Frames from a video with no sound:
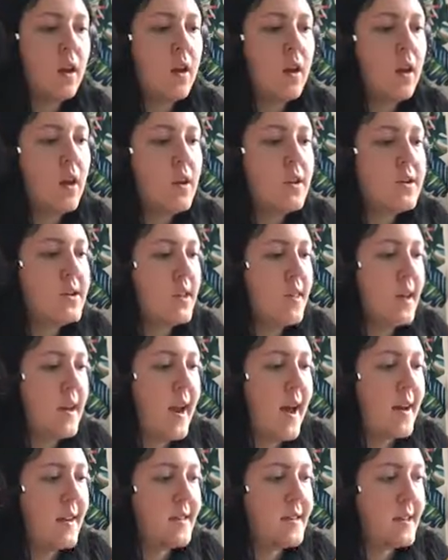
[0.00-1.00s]
So the
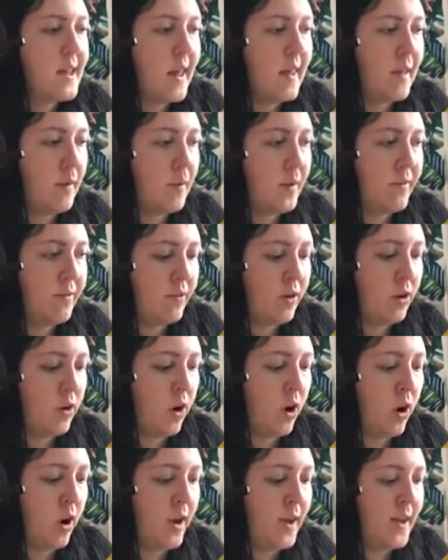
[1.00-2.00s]
next set that we've
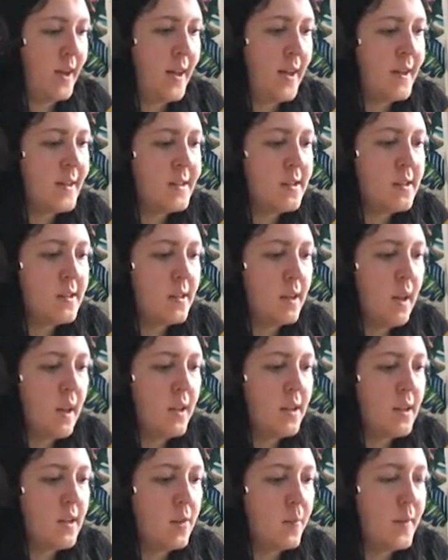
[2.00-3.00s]
got is a
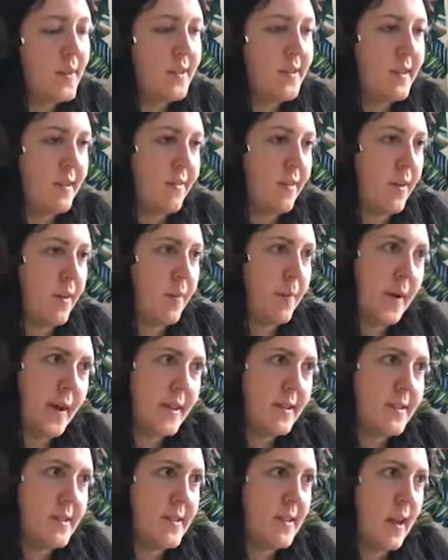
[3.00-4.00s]
little bit different.
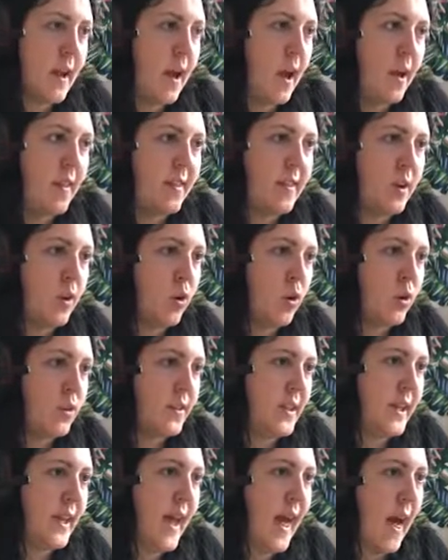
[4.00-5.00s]
It's called
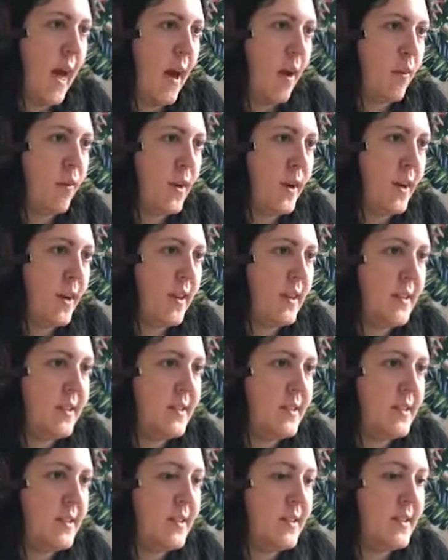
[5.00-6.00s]
the Erin
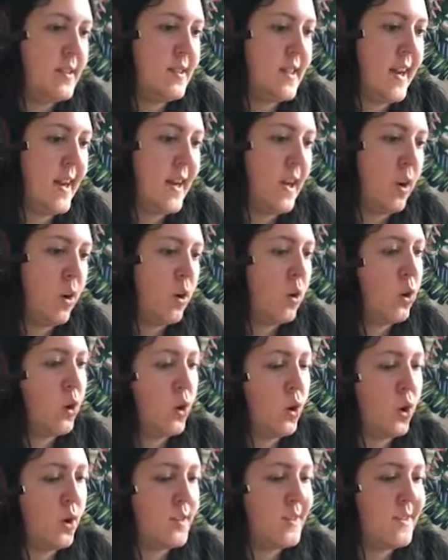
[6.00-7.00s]

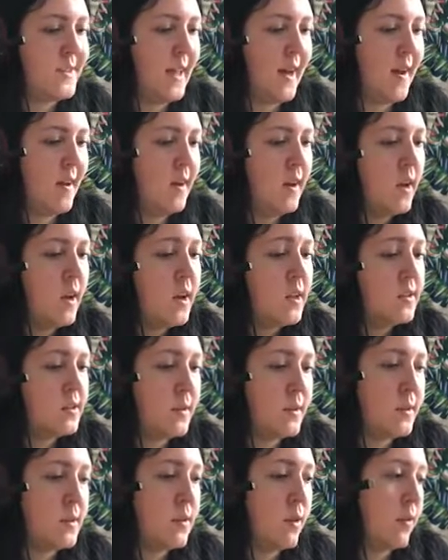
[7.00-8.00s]
Decor set. So
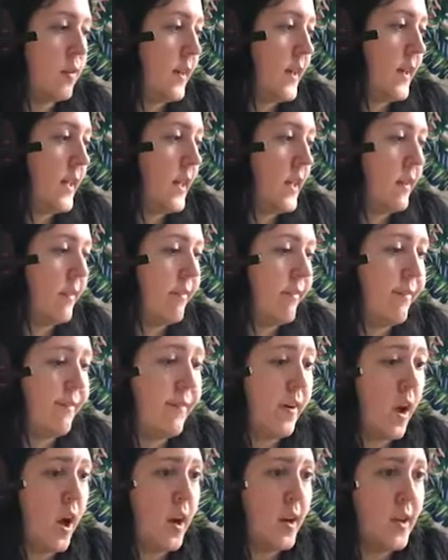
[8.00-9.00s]
it's not really
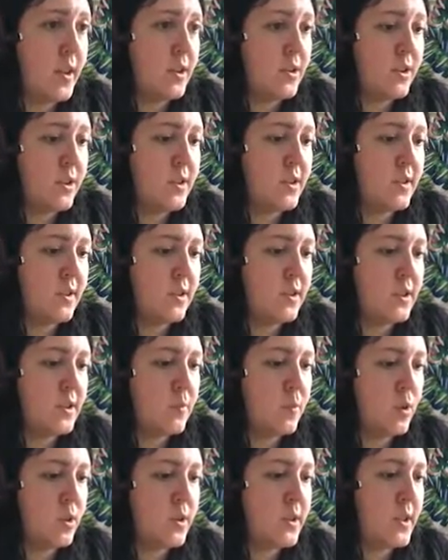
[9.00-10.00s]
furniture as such, it's
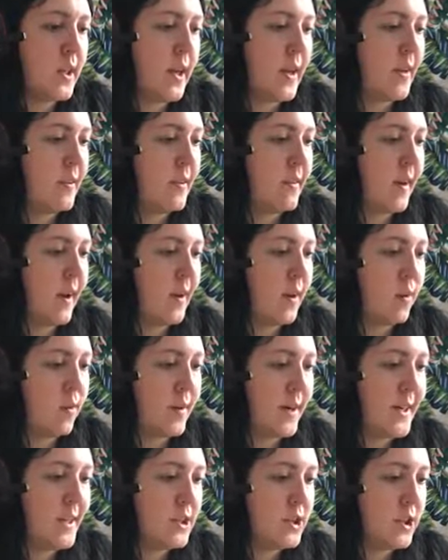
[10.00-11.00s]
more just like
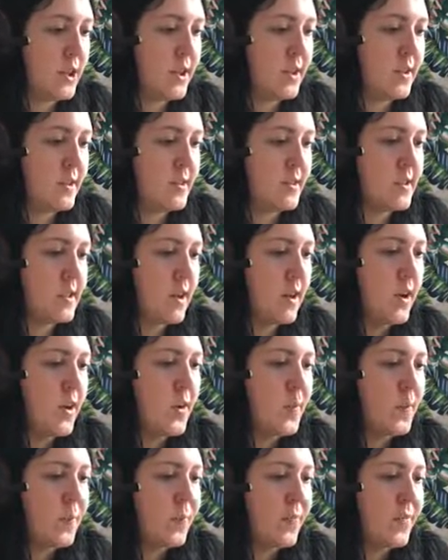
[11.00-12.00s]
decorations.
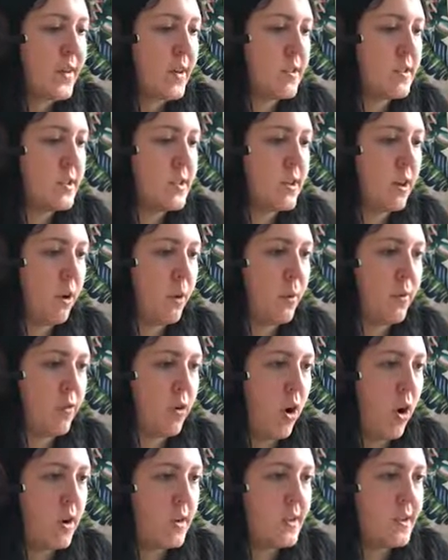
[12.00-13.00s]
So we've
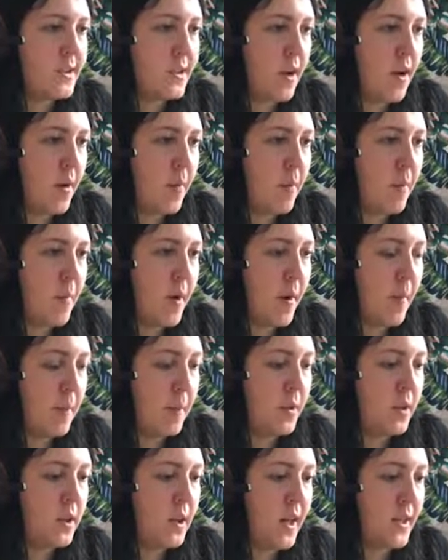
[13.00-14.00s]
got some
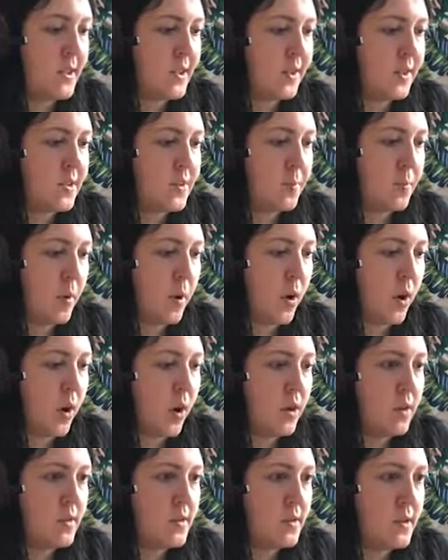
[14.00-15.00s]
plant
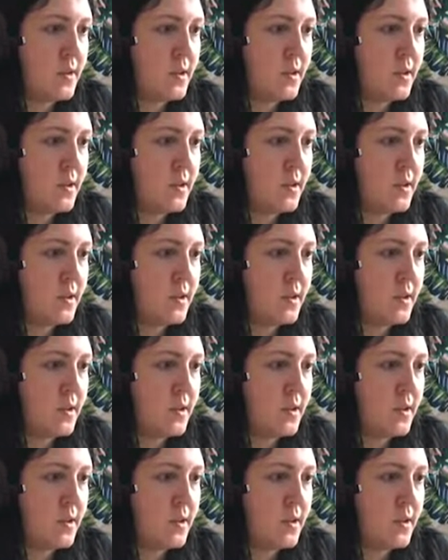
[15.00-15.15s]
pots,